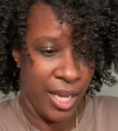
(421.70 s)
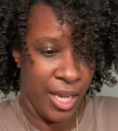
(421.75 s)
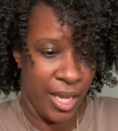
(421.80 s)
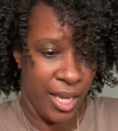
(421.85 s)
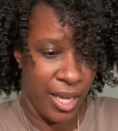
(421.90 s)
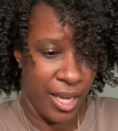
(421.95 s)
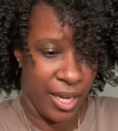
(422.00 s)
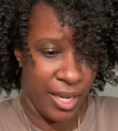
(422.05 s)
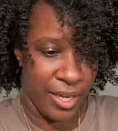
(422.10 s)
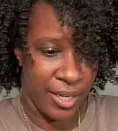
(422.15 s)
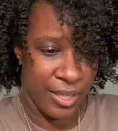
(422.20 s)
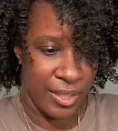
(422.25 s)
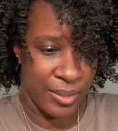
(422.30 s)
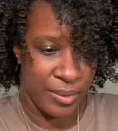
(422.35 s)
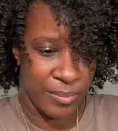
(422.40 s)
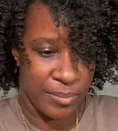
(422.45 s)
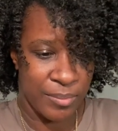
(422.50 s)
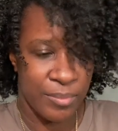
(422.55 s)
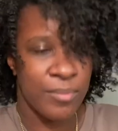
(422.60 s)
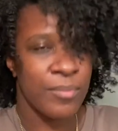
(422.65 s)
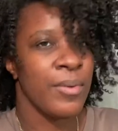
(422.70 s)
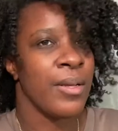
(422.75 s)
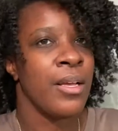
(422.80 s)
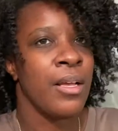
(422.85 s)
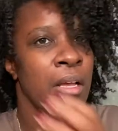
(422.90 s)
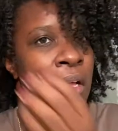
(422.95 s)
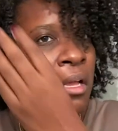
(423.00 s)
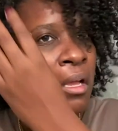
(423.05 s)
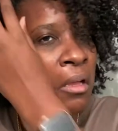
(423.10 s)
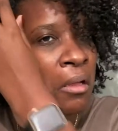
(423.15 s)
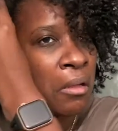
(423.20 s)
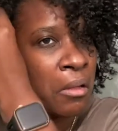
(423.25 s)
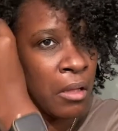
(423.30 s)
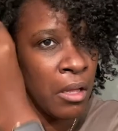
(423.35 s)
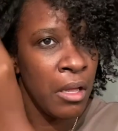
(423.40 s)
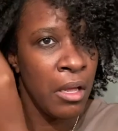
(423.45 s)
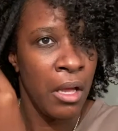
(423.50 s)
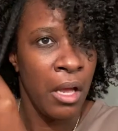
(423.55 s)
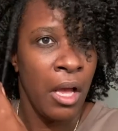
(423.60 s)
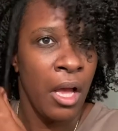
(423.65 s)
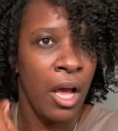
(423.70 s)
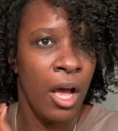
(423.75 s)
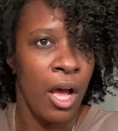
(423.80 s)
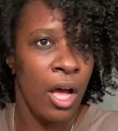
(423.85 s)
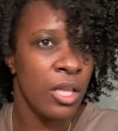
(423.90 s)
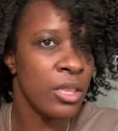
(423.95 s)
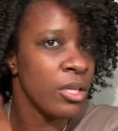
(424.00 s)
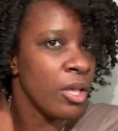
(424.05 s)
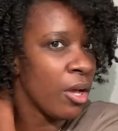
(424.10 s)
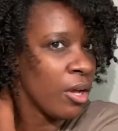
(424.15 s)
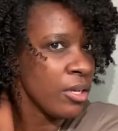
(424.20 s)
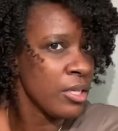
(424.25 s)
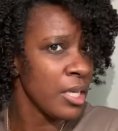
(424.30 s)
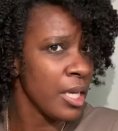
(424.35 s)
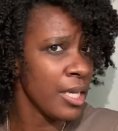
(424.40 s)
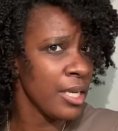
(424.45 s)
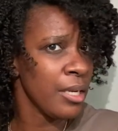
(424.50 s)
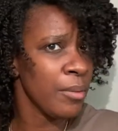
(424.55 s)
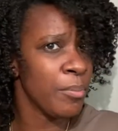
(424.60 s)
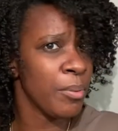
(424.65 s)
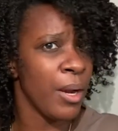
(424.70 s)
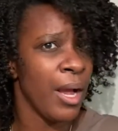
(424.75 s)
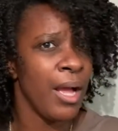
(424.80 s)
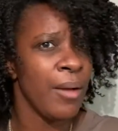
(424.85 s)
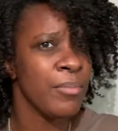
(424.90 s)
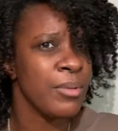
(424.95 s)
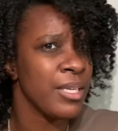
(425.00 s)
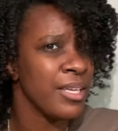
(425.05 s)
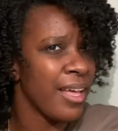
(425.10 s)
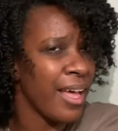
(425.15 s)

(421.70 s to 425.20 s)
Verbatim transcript: um, elongated probably.